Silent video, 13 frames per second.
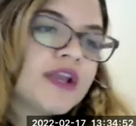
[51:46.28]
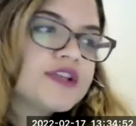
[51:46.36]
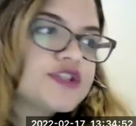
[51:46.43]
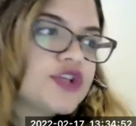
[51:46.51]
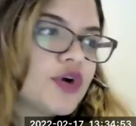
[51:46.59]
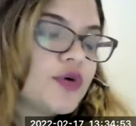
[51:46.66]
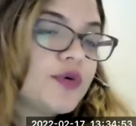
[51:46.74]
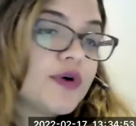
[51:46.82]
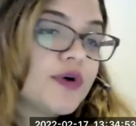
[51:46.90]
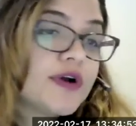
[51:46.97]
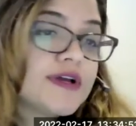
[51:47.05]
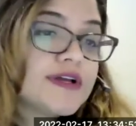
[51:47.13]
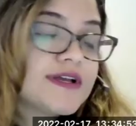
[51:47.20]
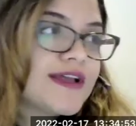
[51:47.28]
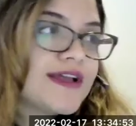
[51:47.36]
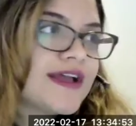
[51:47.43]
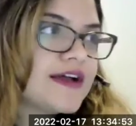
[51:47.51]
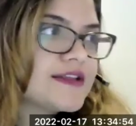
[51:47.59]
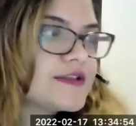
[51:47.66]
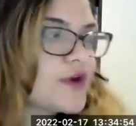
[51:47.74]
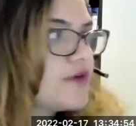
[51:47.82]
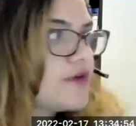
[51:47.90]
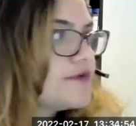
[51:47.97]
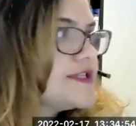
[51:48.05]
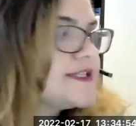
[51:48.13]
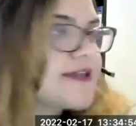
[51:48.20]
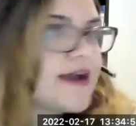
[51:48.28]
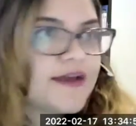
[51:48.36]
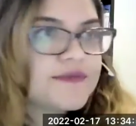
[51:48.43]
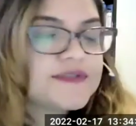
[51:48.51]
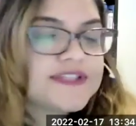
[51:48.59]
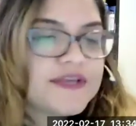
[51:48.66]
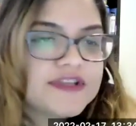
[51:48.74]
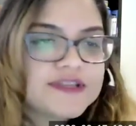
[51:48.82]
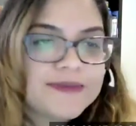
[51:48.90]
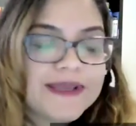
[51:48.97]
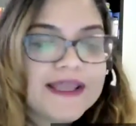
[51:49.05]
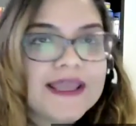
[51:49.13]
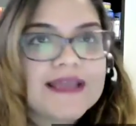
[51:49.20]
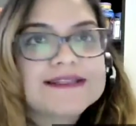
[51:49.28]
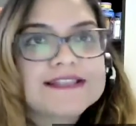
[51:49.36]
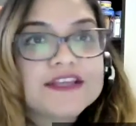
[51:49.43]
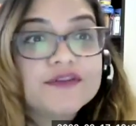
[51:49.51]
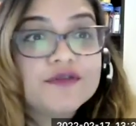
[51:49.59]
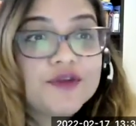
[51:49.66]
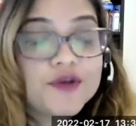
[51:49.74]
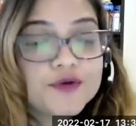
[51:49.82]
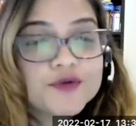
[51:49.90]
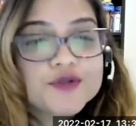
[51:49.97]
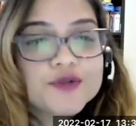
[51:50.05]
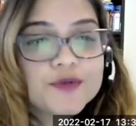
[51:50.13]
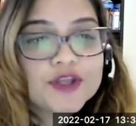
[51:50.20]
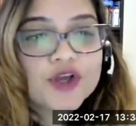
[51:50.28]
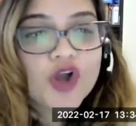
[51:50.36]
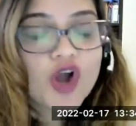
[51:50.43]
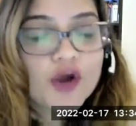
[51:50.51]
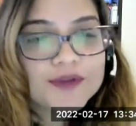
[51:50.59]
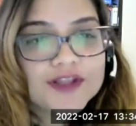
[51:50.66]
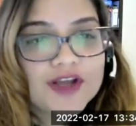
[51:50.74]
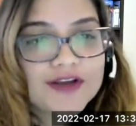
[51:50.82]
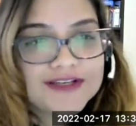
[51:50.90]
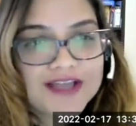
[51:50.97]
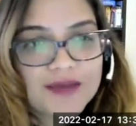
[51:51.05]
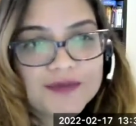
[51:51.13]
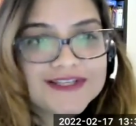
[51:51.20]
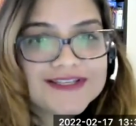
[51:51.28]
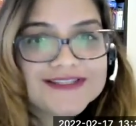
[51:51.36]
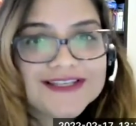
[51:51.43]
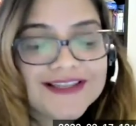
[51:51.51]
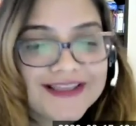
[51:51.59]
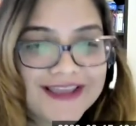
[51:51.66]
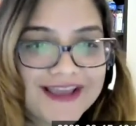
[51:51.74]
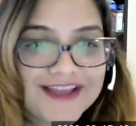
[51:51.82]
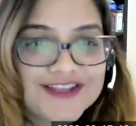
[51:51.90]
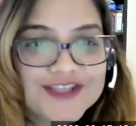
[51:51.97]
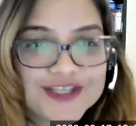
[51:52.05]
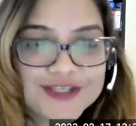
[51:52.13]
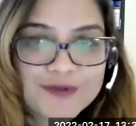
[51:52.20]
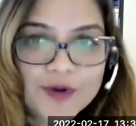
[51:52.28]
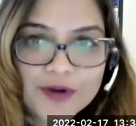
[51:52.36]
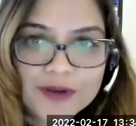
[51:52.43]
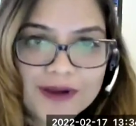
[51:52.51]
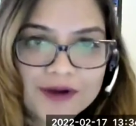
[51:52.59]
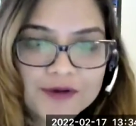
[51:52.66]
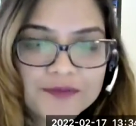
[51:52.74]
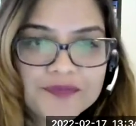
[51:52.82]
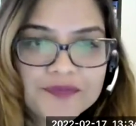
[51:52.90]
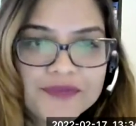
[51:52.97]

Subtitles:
So oftentimes severance pay gets confused with the common law damages that Leanne just spoke about.